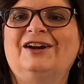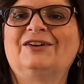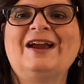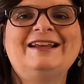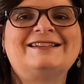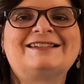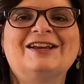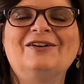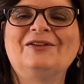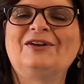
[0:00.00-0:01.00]
All right,
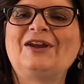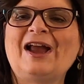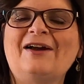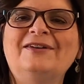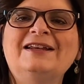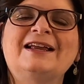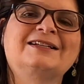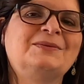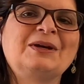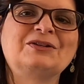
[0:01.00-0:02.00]
so there you have it.
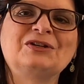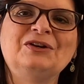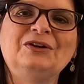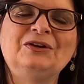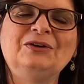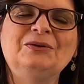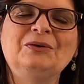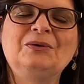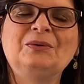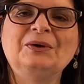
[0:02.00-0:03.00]
Next week I'll show
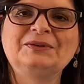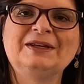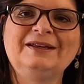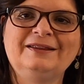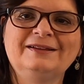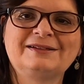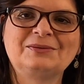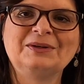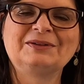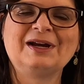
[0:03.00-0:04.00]
you quilting this
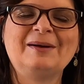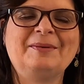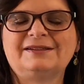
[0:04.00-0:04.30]
quilt top.